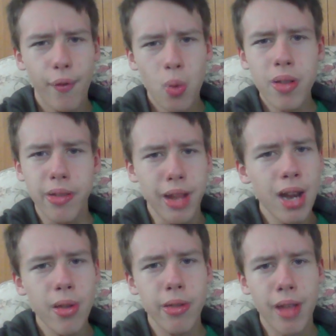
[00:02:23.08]
once,
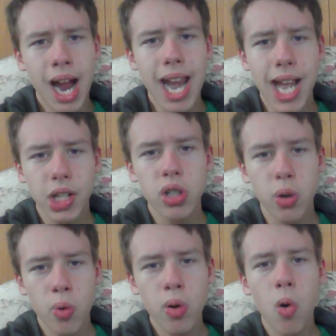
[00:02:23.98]
Nate is not actually
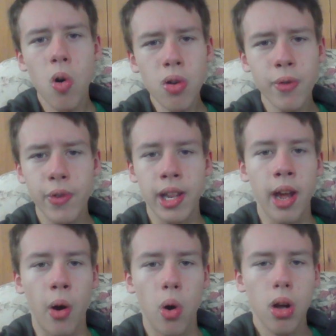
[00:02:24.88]
doing a horror
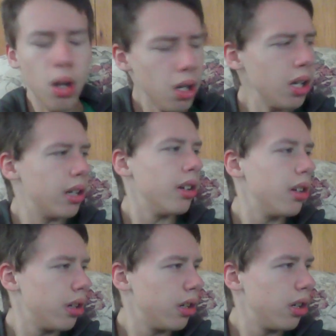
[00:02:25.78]
video. Huh.
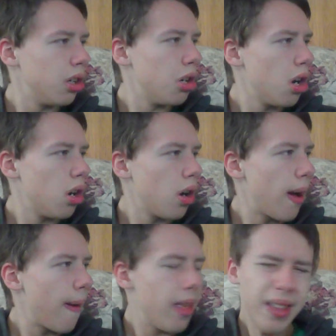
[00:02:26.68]

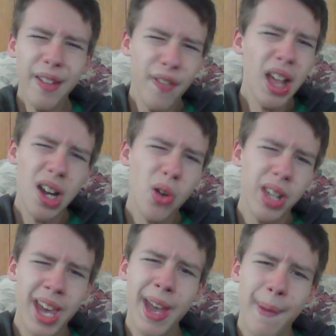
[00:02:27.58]
Is he been
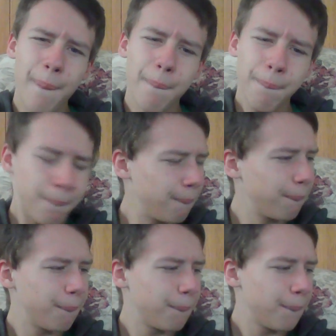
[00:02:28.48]
okay? I don't
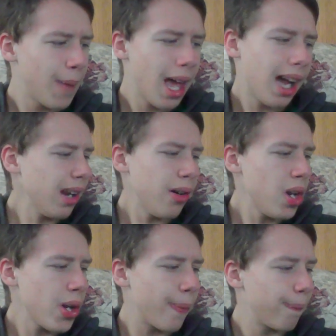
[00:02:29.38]

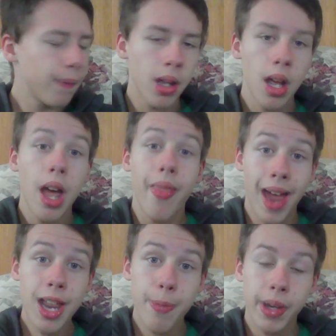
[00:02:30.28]
know.
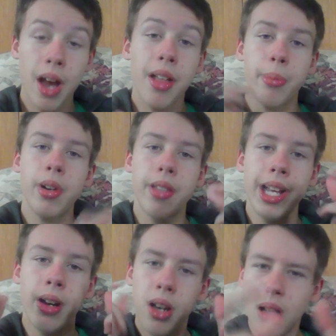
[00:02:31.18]
That is because I'm gonna
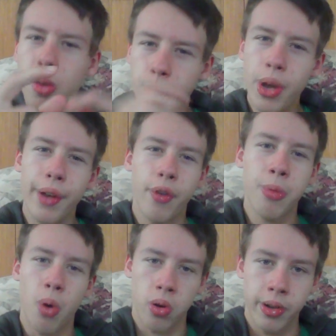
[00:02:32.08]
take a little break
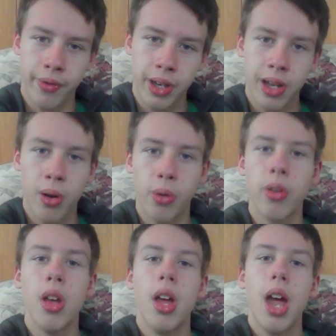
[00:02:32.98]
from horror
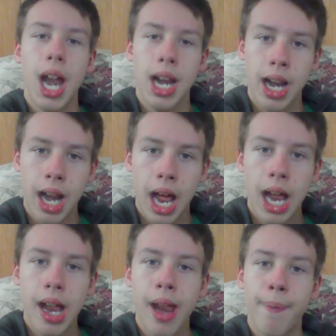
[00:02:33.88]
videos,
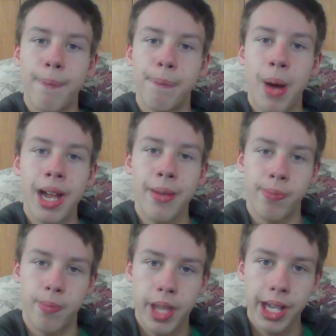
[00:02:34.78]
and by
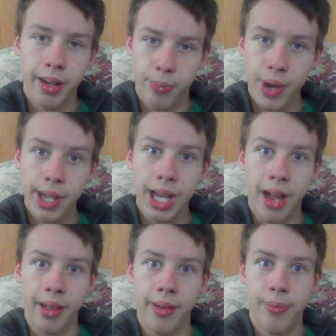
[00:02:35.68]
taking a break,
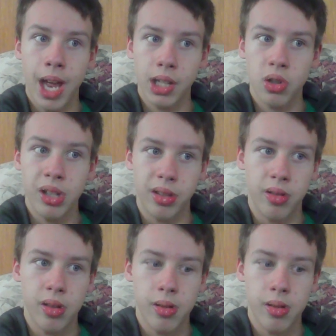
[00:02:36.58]
I actually